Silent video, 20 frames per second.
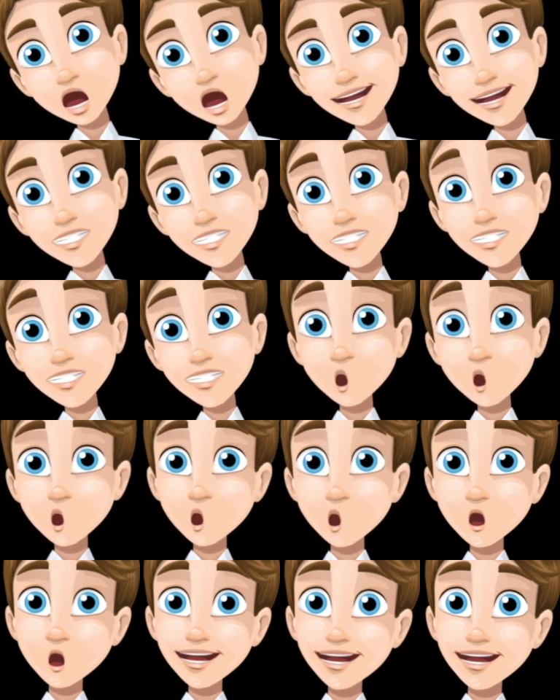We should
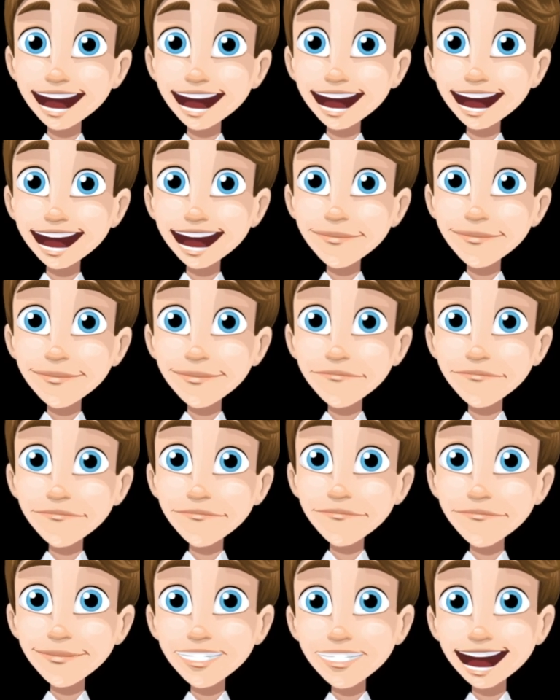use what we have
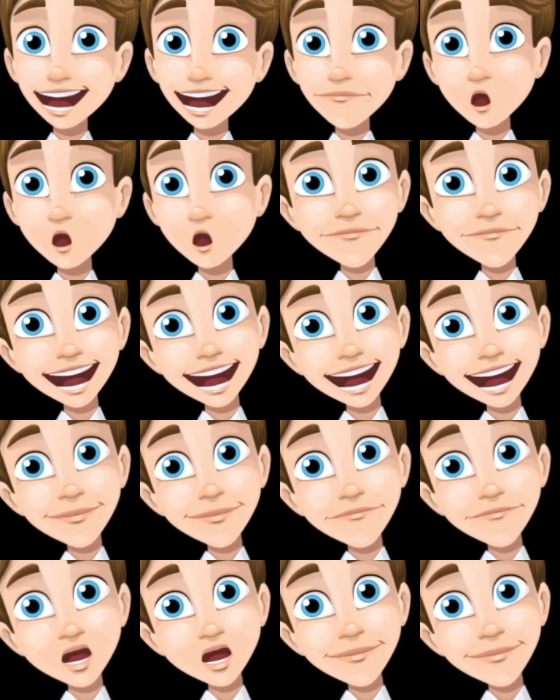to make others'
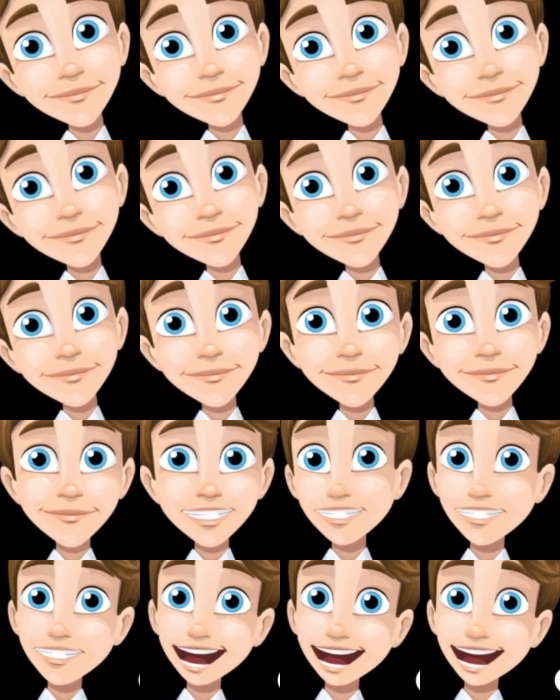lives better.
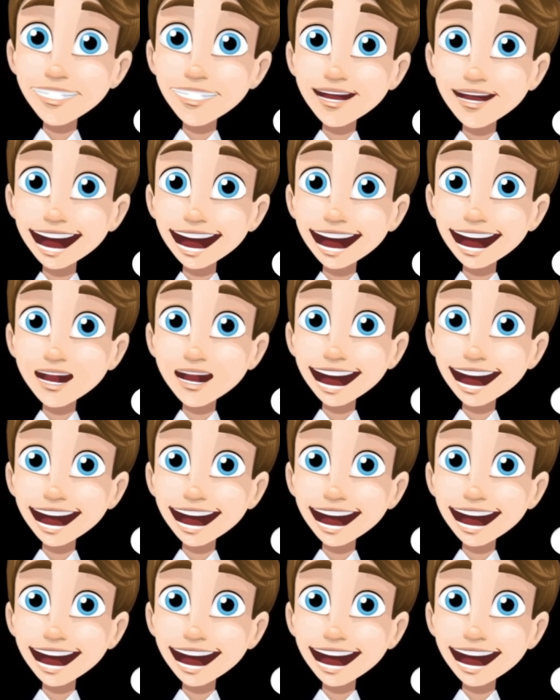That's why we all